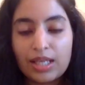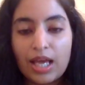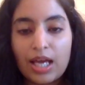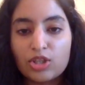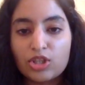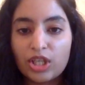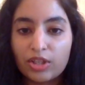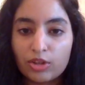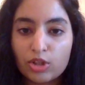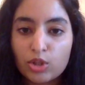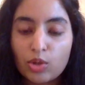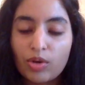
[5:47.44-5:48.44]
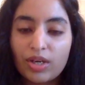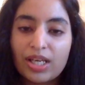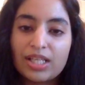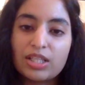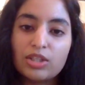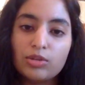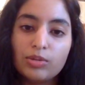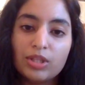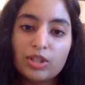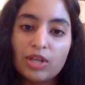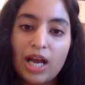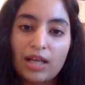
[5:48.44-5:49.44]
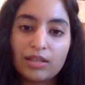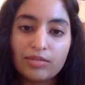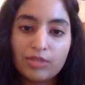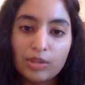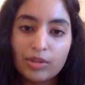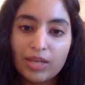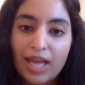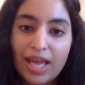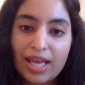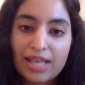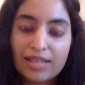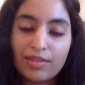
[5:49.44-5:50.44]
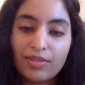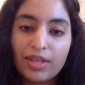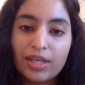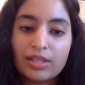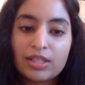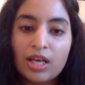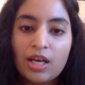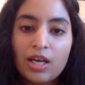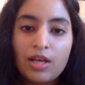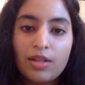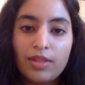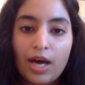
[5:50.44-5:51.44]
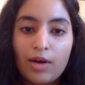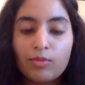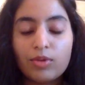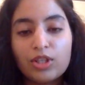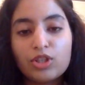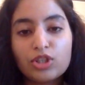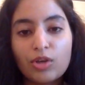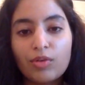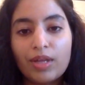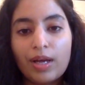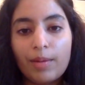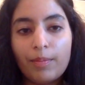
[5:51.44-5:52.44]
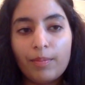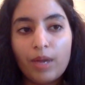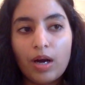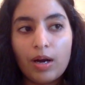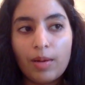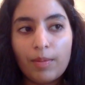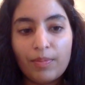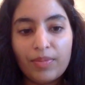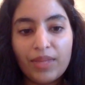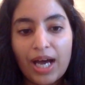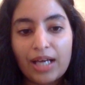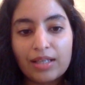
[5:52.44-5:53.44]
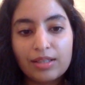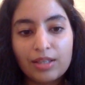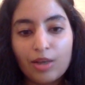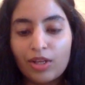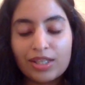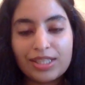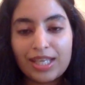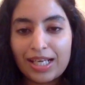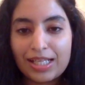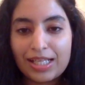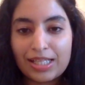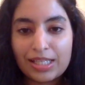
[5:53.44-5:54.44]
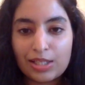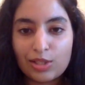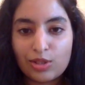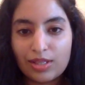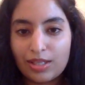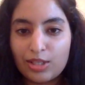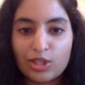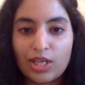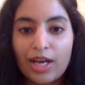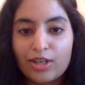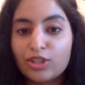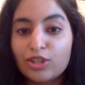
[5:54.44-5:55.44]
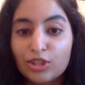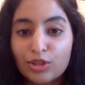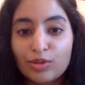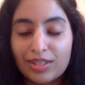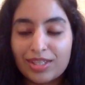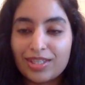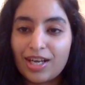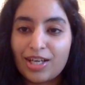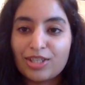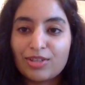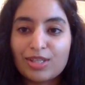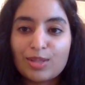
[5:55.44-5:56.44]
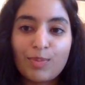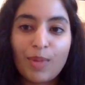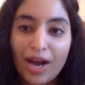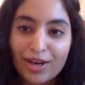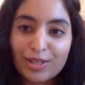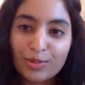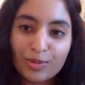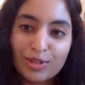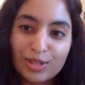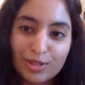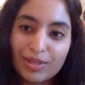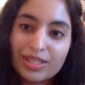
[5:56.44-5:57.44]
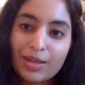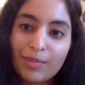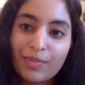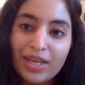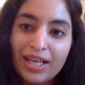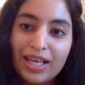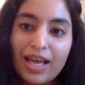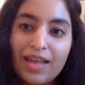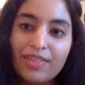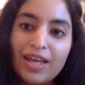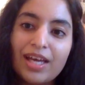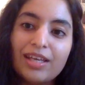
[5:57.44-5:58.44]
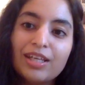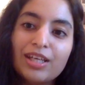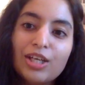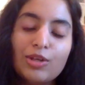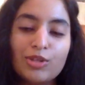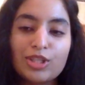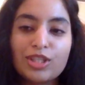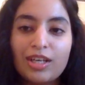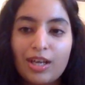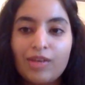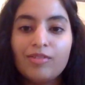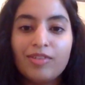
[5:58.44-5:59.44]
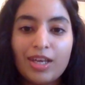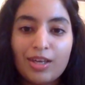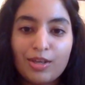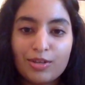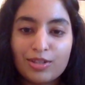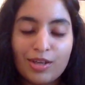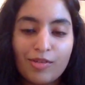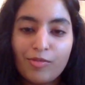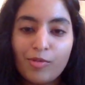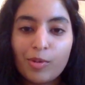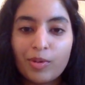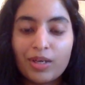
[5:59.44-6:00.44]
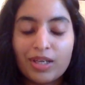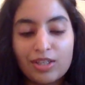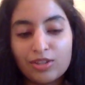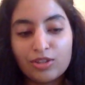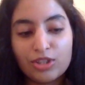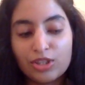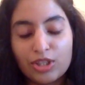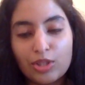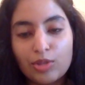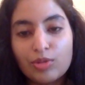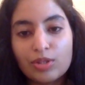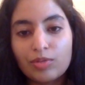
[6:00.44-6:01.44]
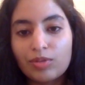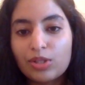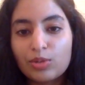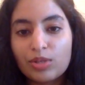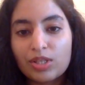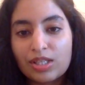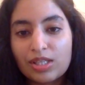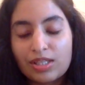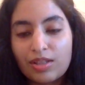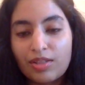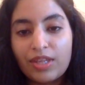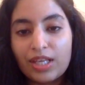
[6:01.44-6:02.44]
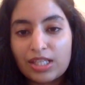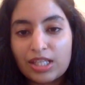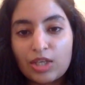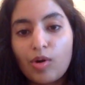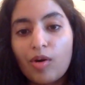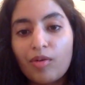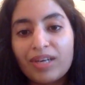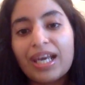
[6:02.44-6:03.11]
and share their stories and do interactive Q&As and things that really show them that all it takes is the desire to do, the desire to aspire towards doing something, and then you just got to innovate yourself forward and just use the resources and things that you already